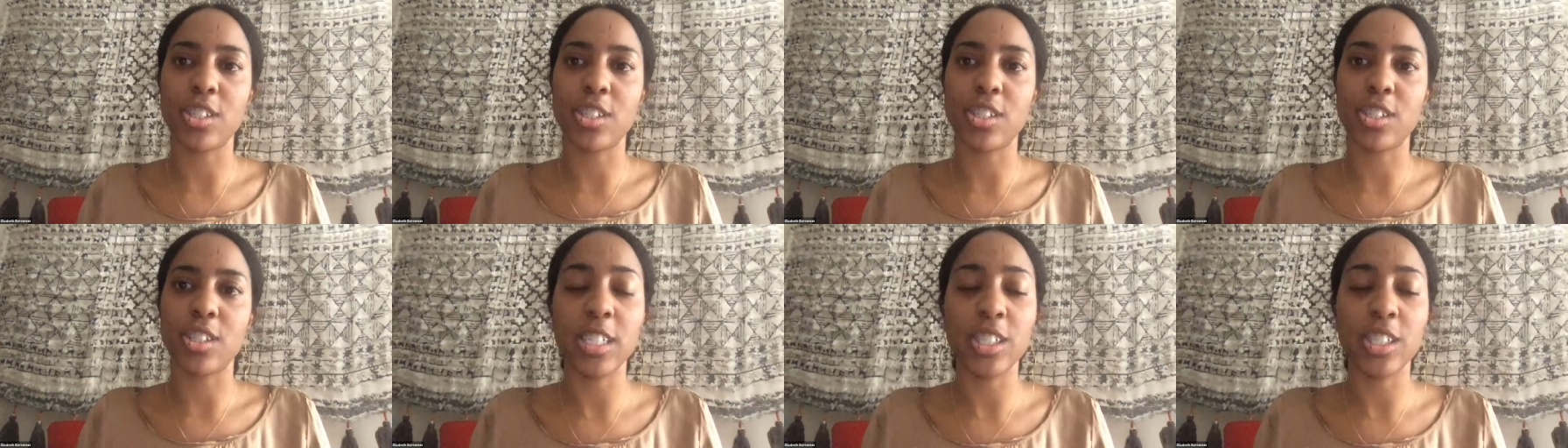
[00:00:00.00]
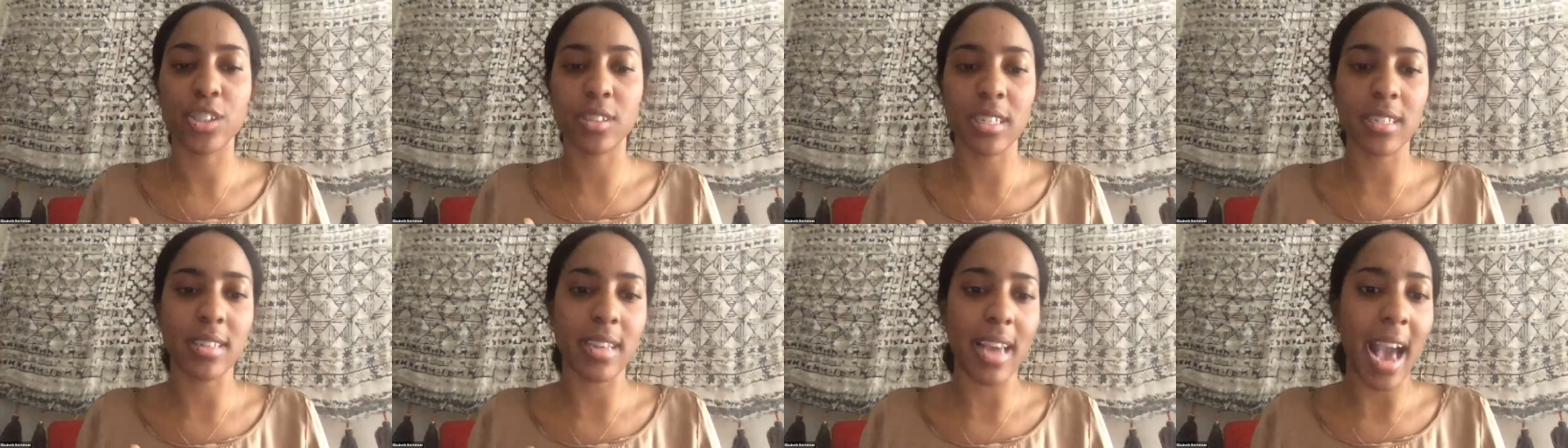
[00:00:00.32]
teachers
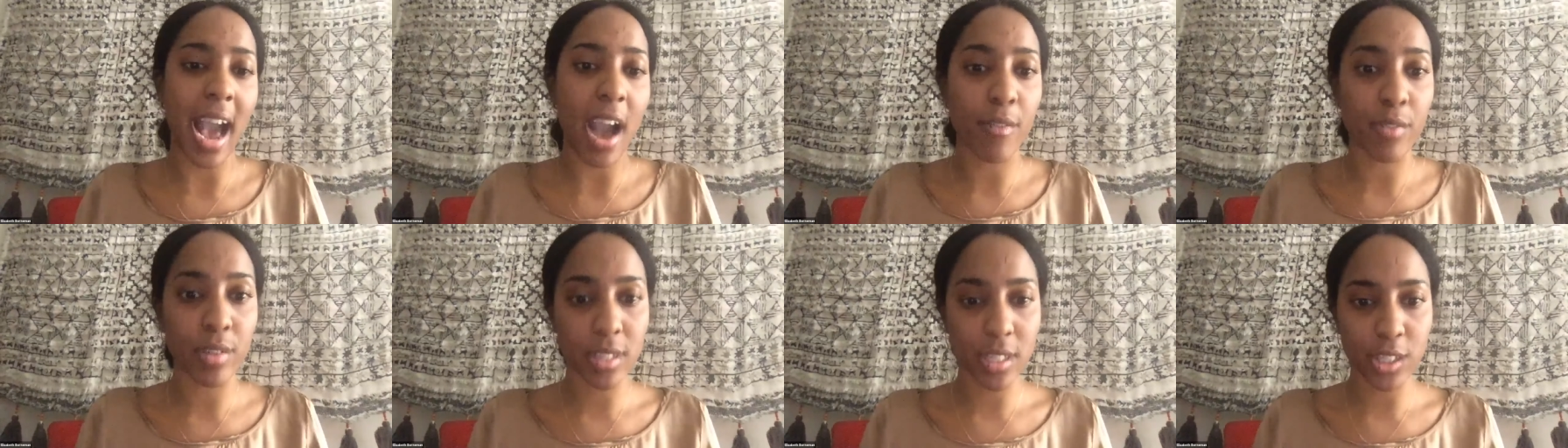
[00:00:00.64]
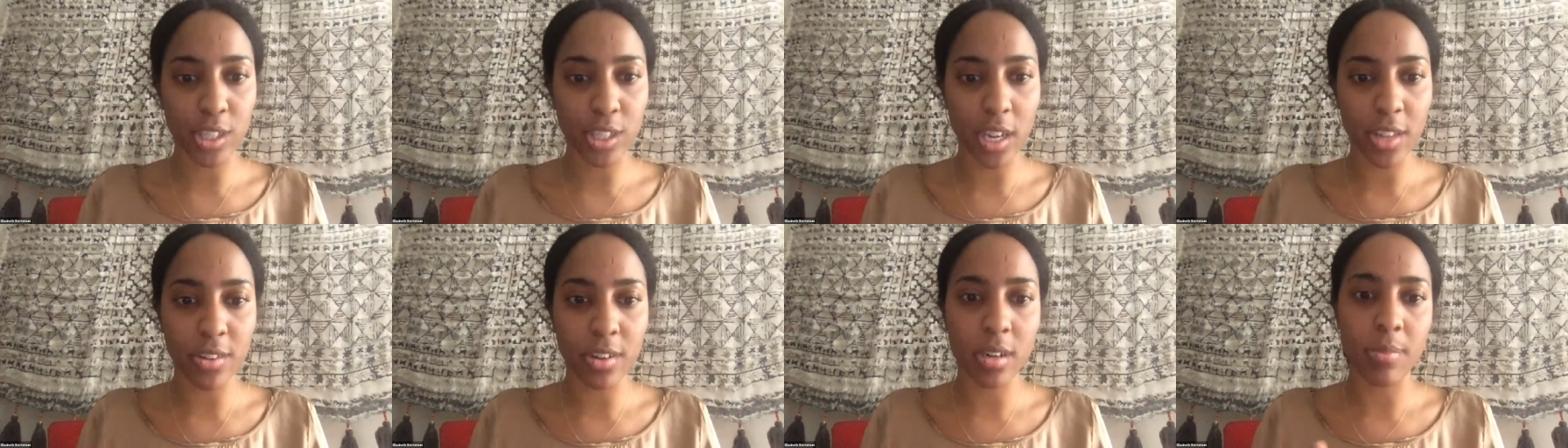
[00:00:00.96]
get to have with
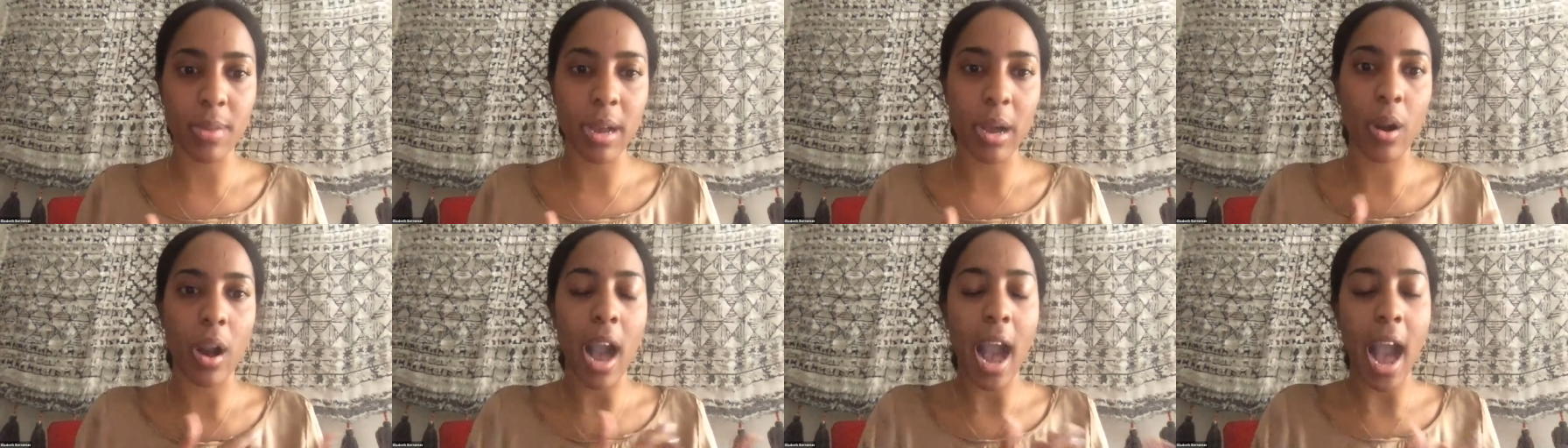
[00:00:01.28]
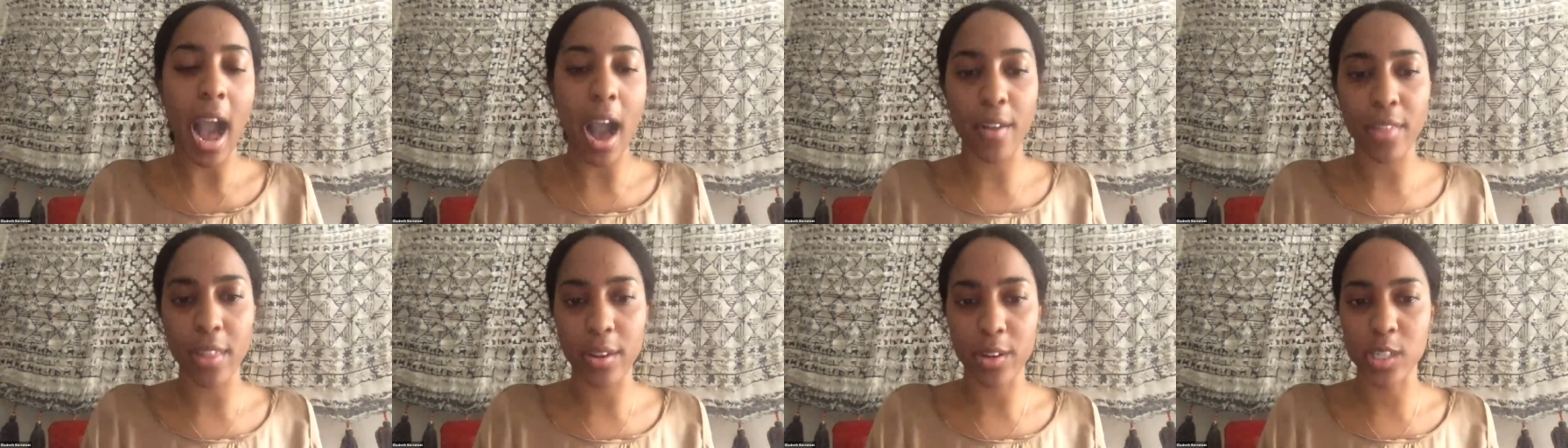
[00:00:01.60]
each other about
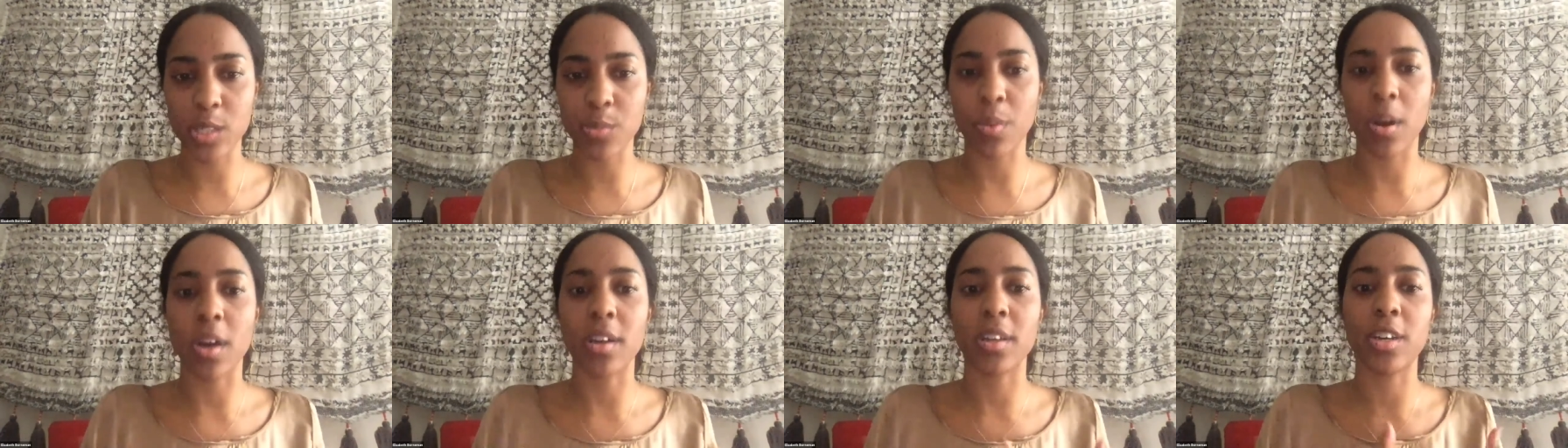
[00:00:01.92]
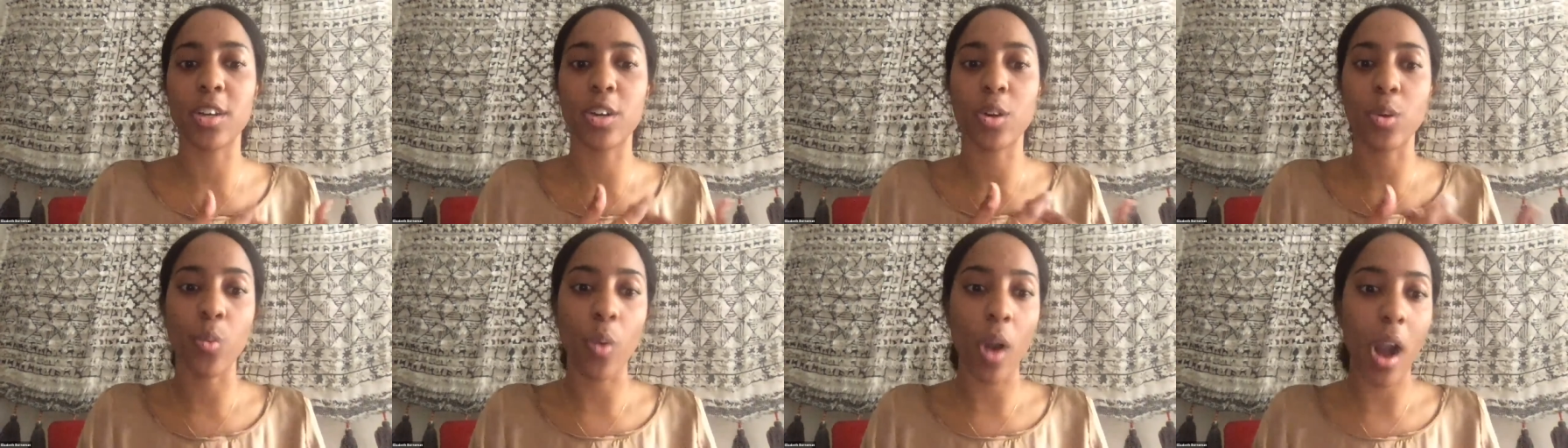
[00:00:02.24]
how they
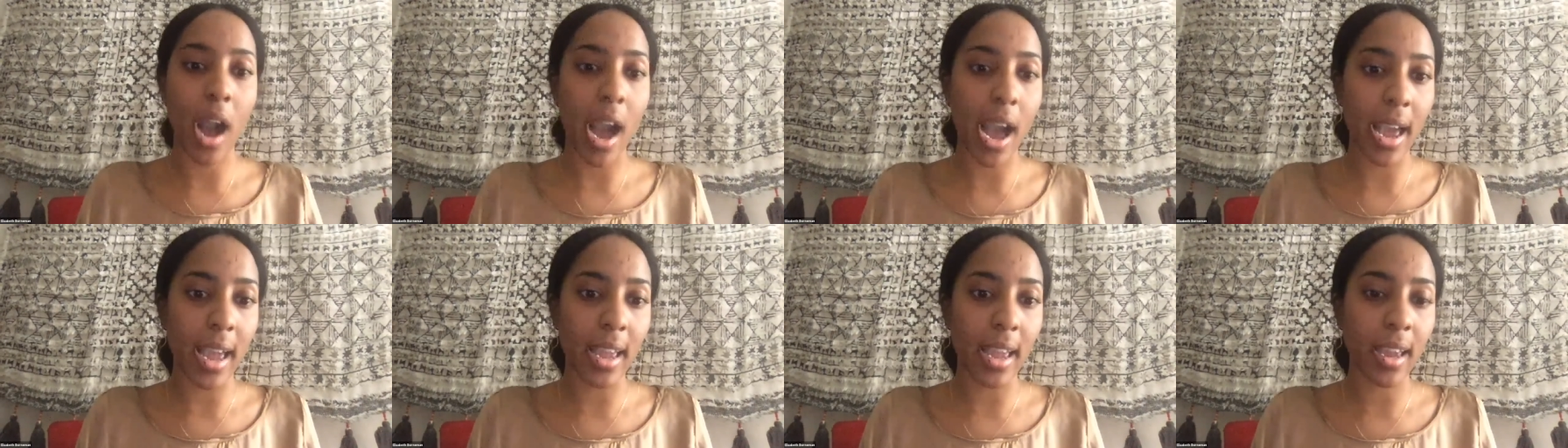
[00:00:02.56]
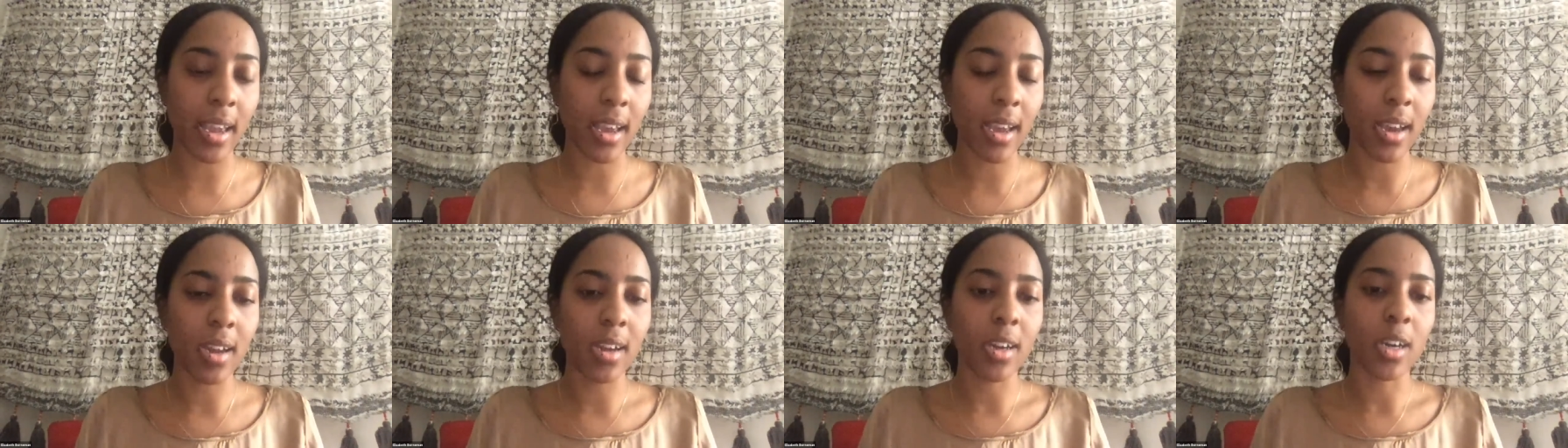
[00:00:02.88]
responded or why